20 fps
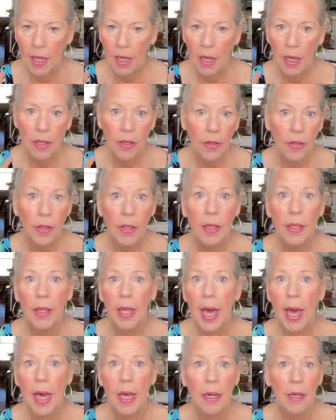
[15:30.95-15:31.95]
Other than
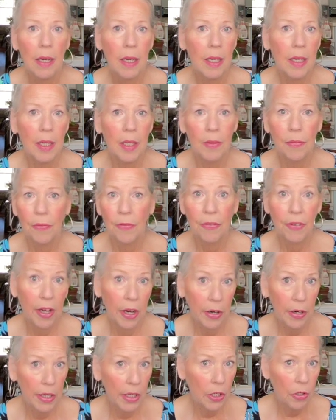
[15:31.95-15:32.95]
that,
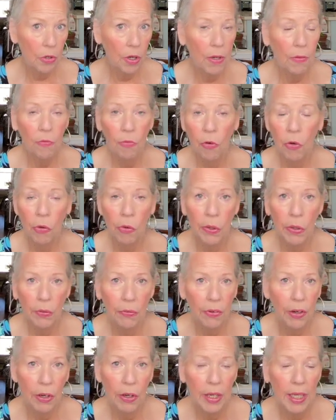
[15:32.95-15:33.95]
very straightforward,
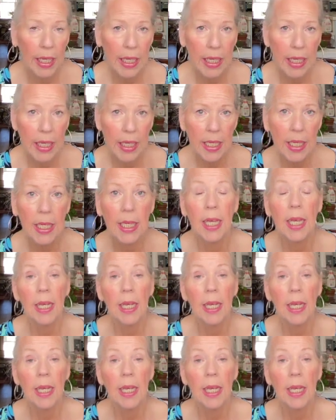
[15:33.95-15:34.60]
very easy.